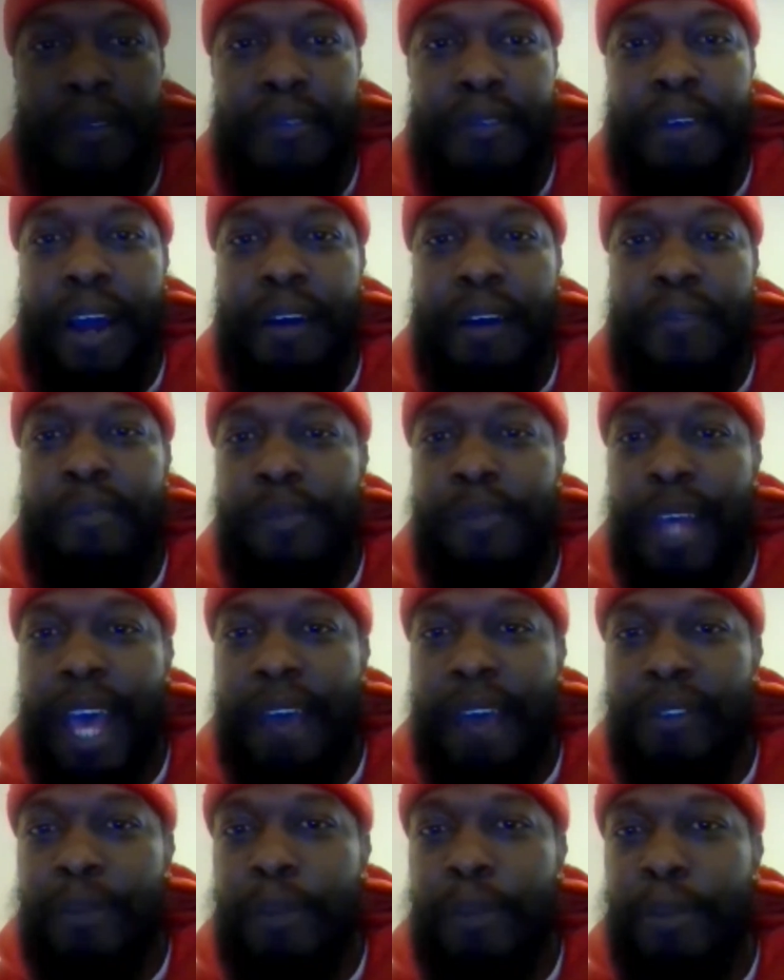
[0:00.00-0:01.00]

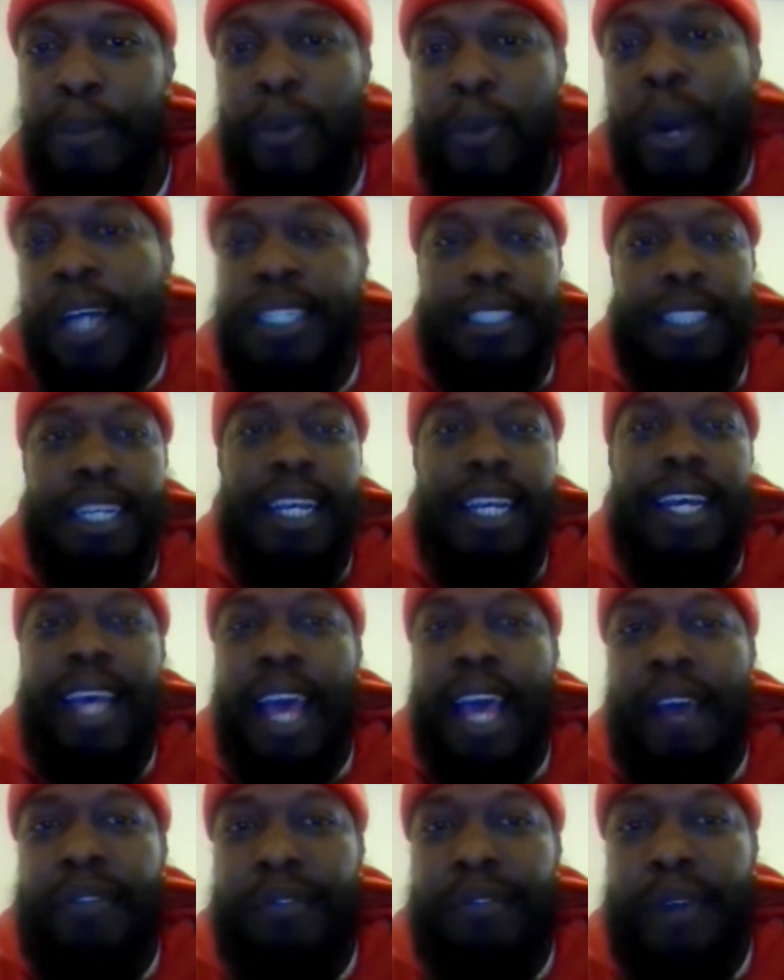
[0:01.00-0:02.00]
the people watching,
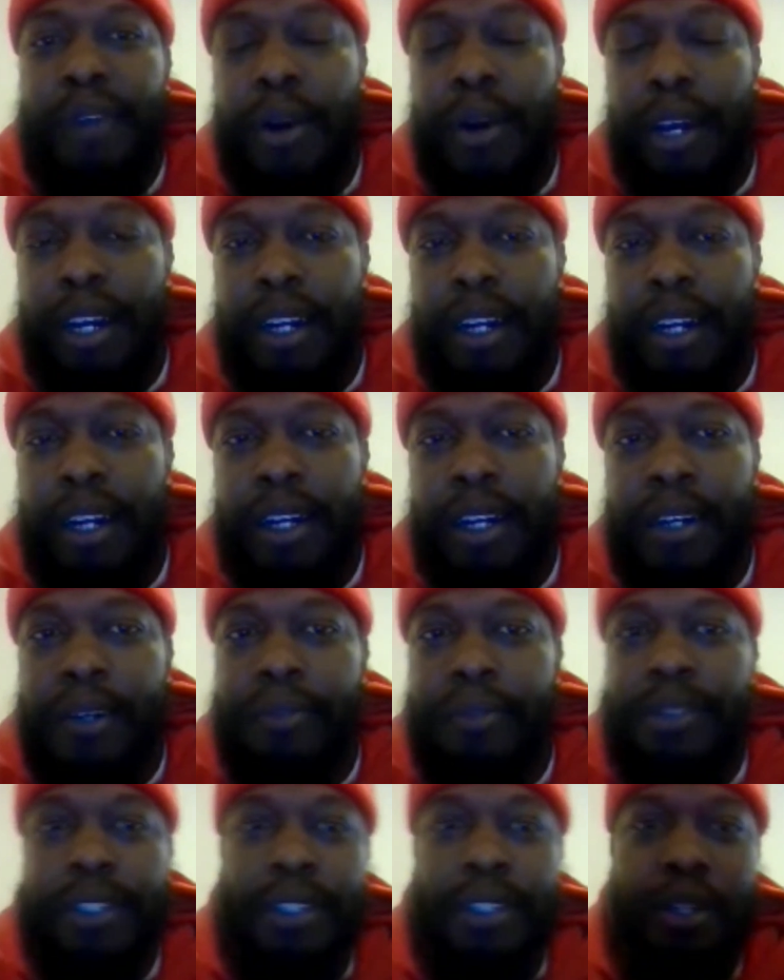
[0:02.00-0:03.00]
half of our
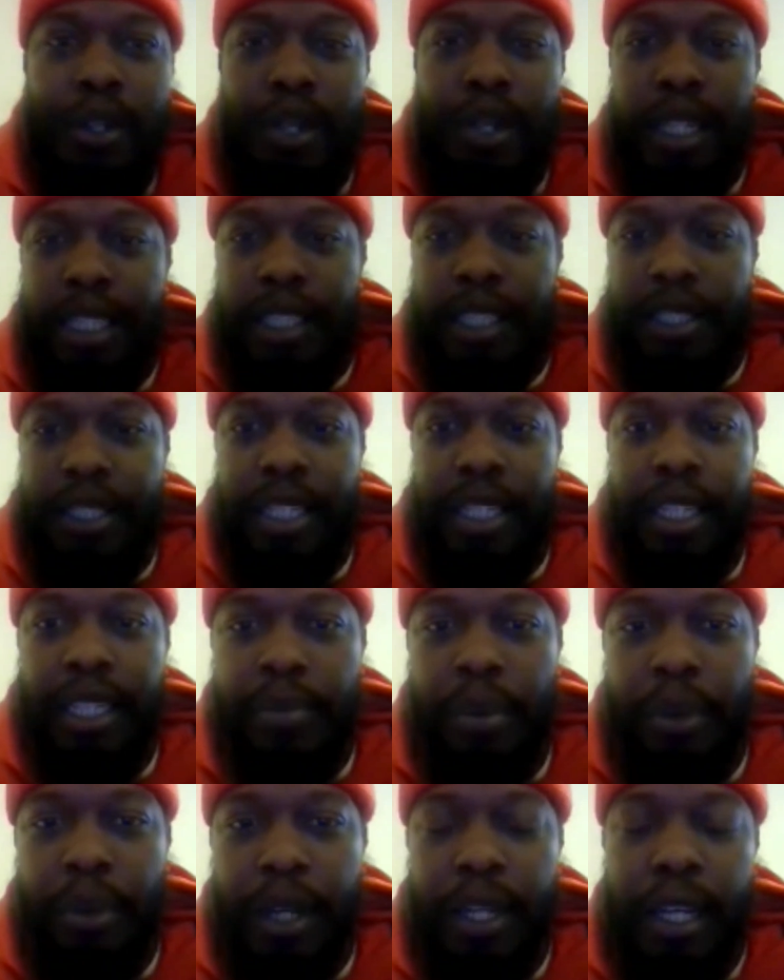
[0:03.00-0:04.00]
listeners at this
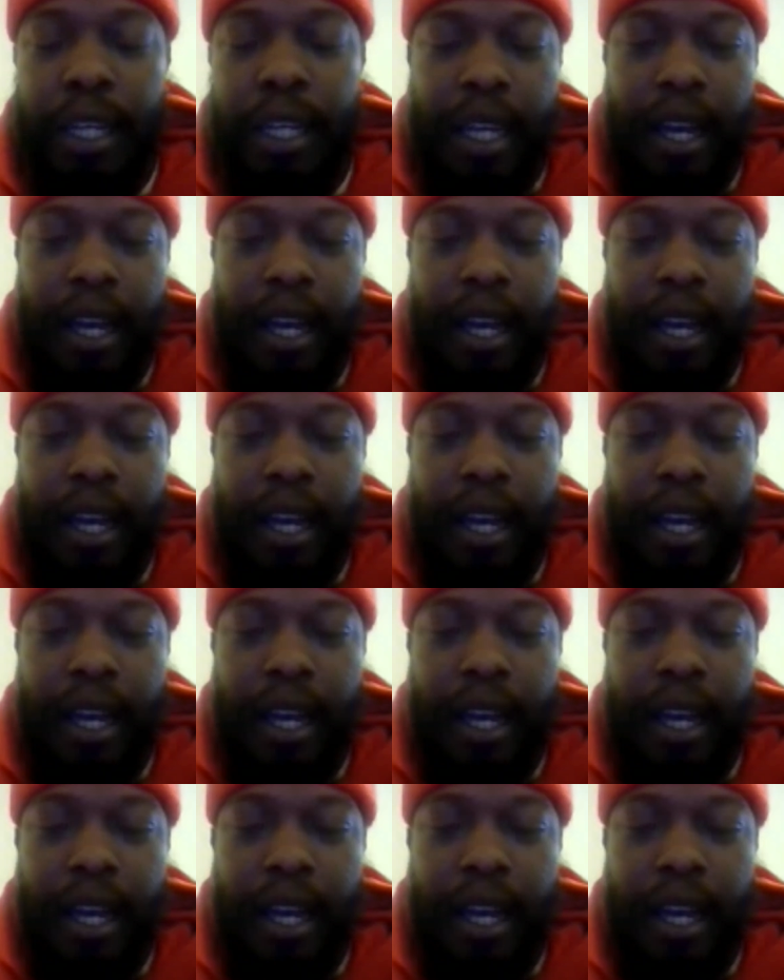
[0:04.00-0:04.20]
point